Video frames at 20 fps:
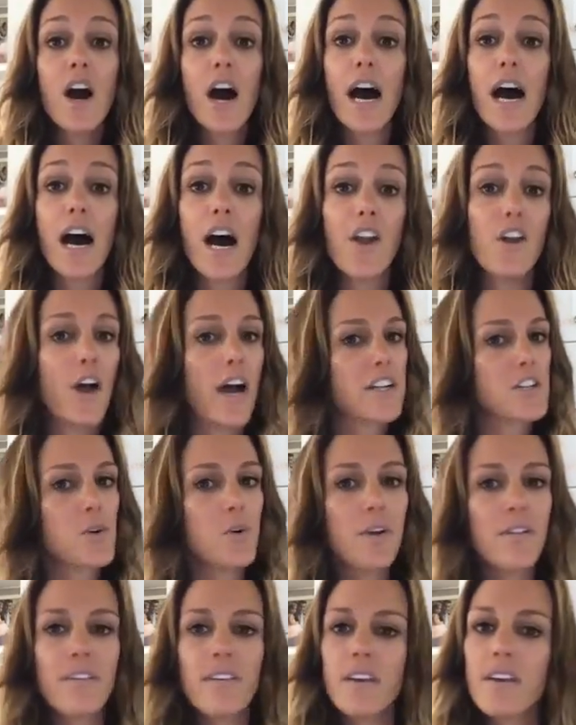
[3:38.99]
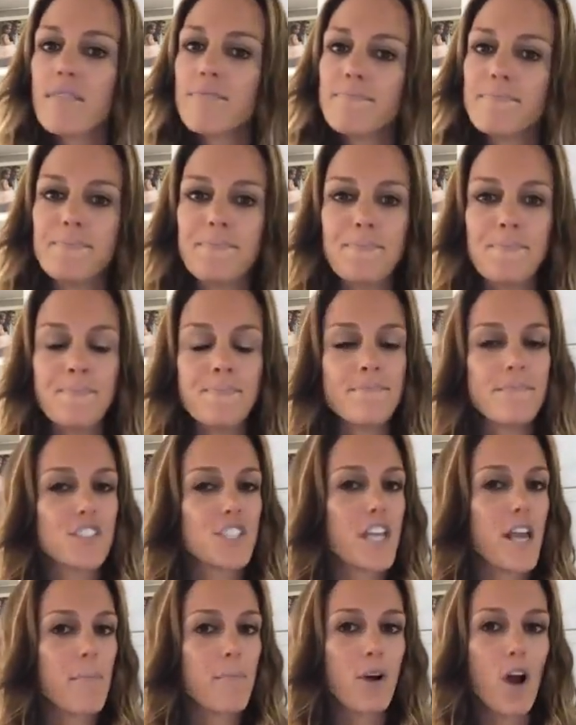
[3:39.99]
Not Dorothy. Mm-mm.
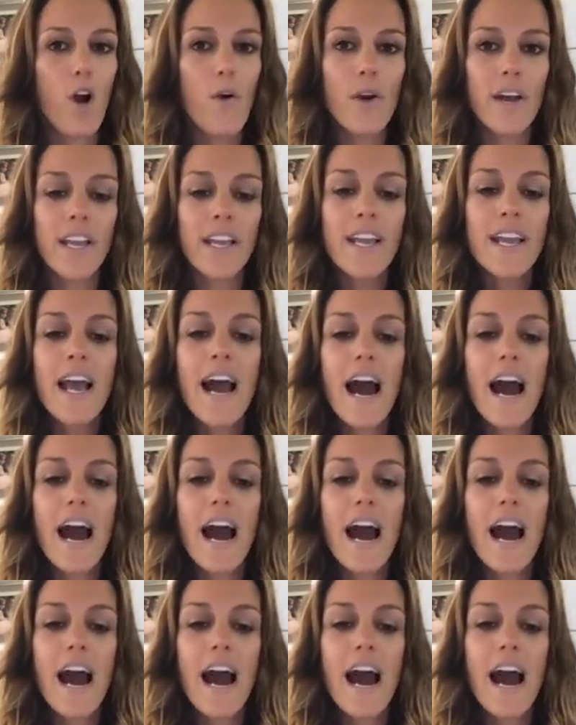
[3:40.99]
She kept going.